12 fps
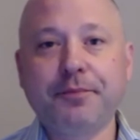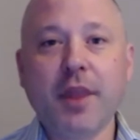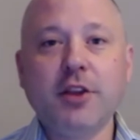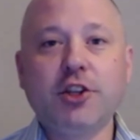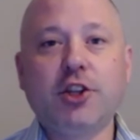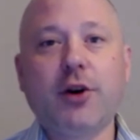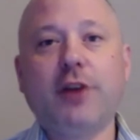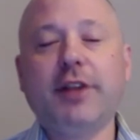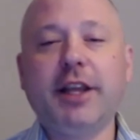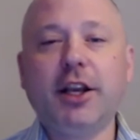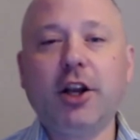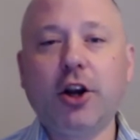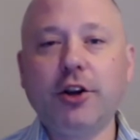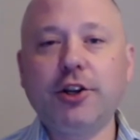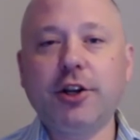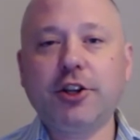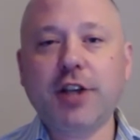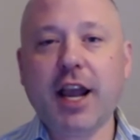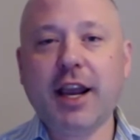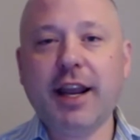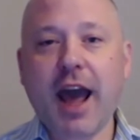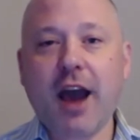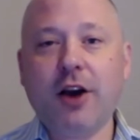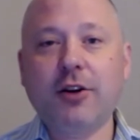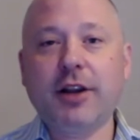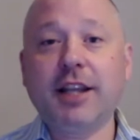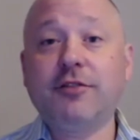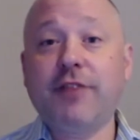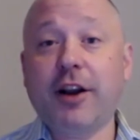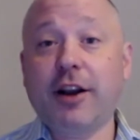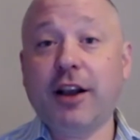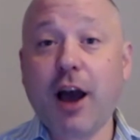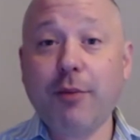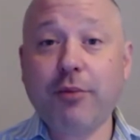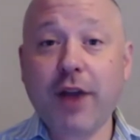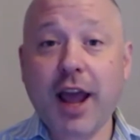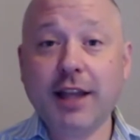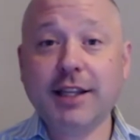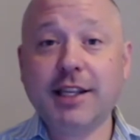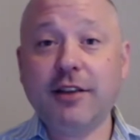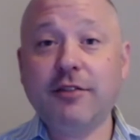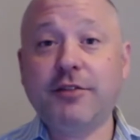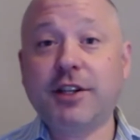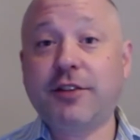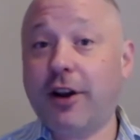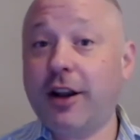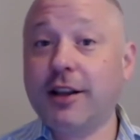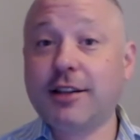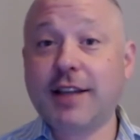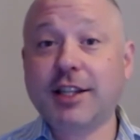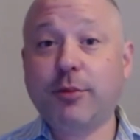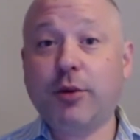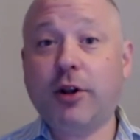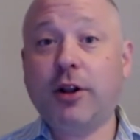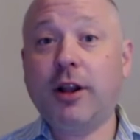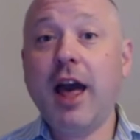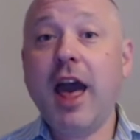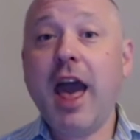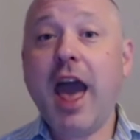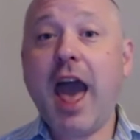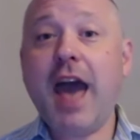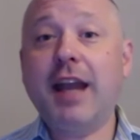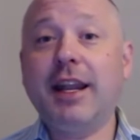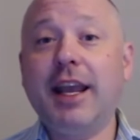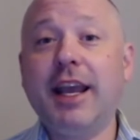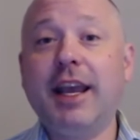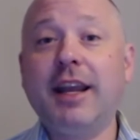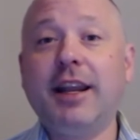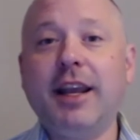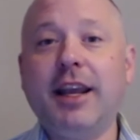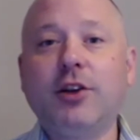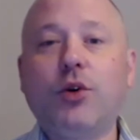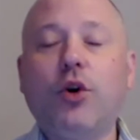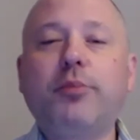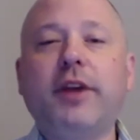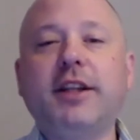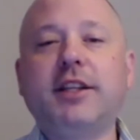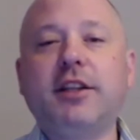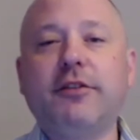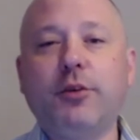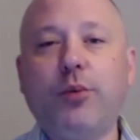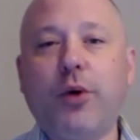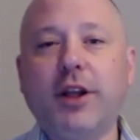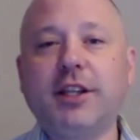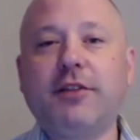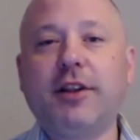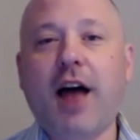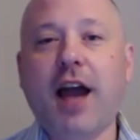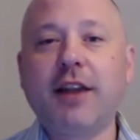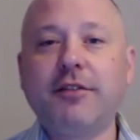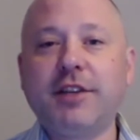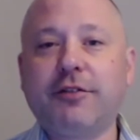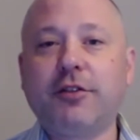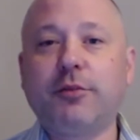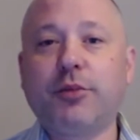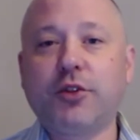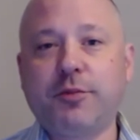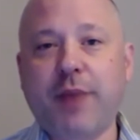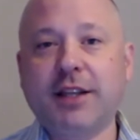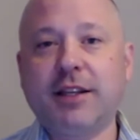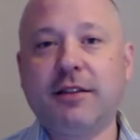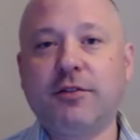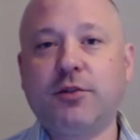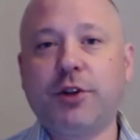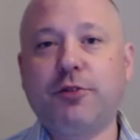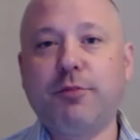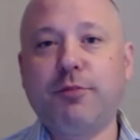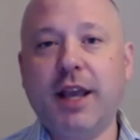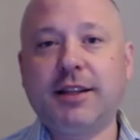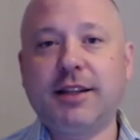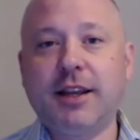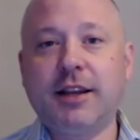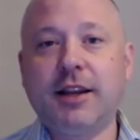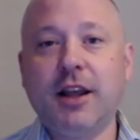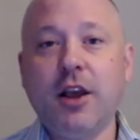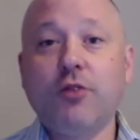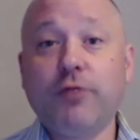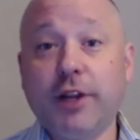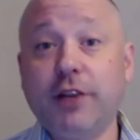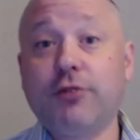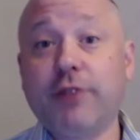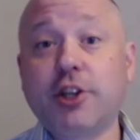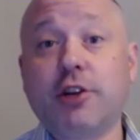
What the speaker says: So I'd really encourage you to check it out. It's very comprehensive, it's very accessible, and it incorporates the viewpoints of a lot of different perspectives, which makes it really rich and